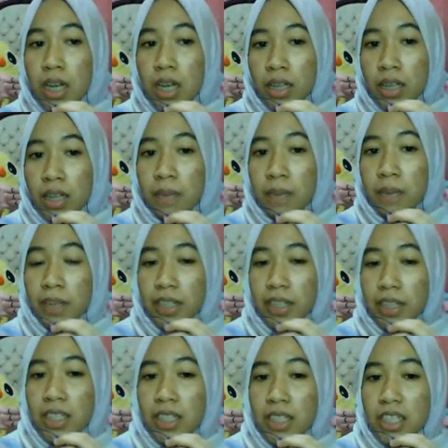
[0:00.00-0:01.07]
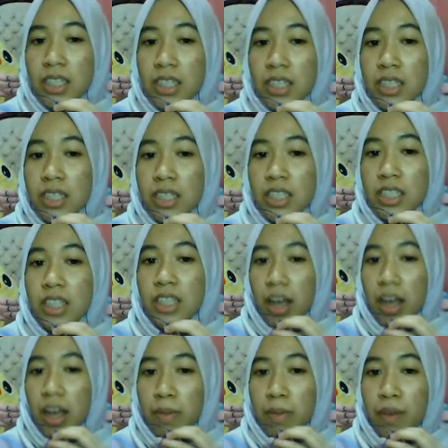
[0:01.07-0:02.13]
time taken is this
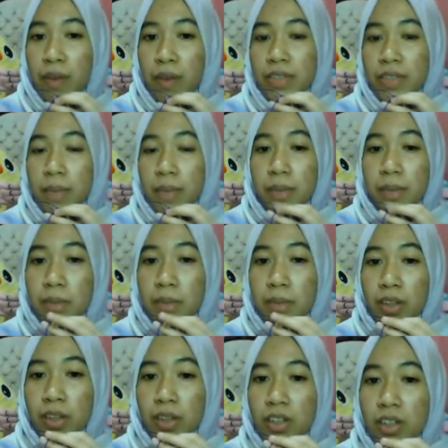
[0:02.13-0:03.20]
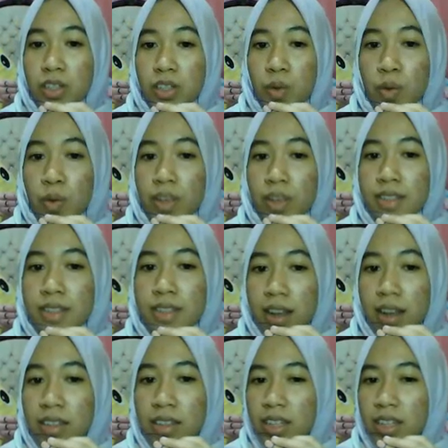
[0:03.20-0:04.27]
type of sampling method is quick since
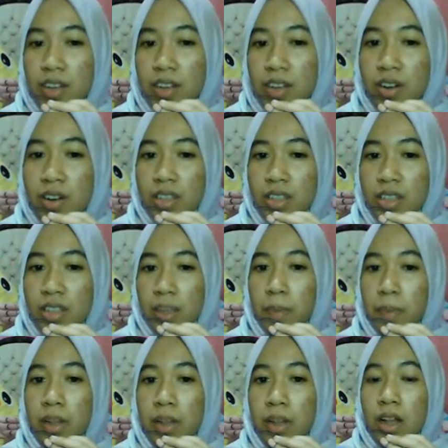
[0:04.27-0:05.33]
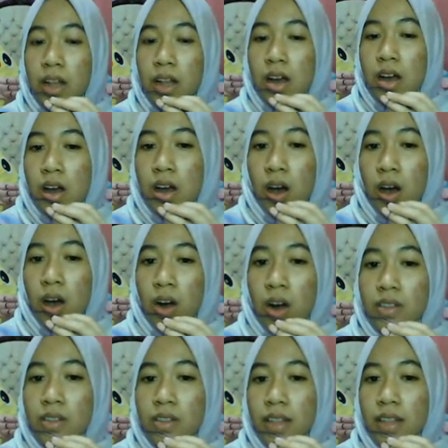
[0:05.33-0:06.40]
neither the sample or
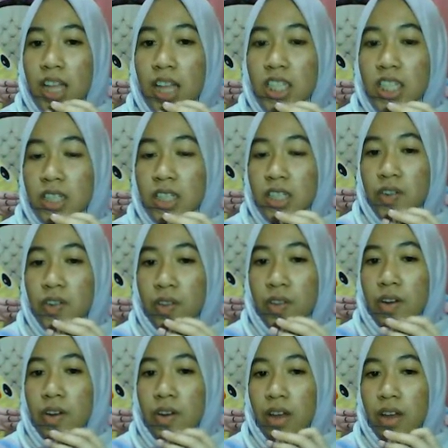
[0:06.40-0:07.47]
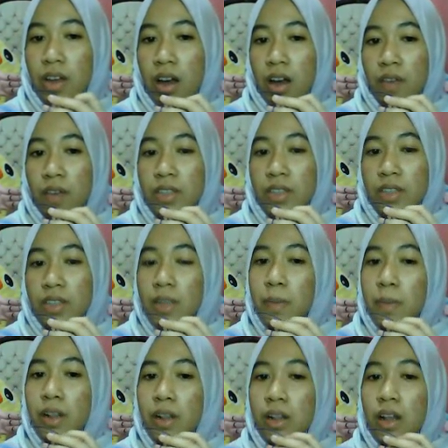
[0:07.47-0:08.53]
selection criteria of the
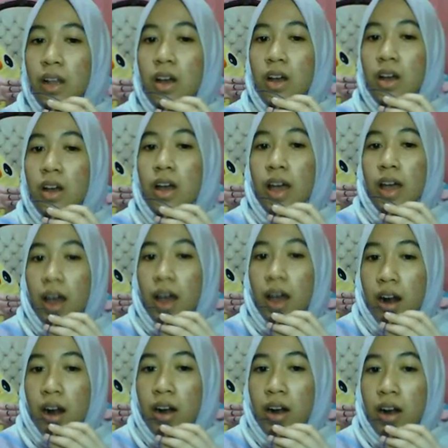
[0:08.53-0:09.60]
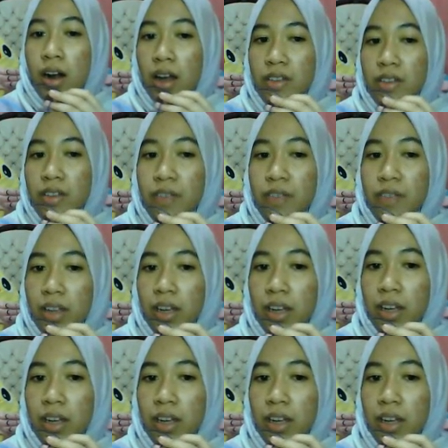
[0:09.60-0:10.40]
sample are undefined.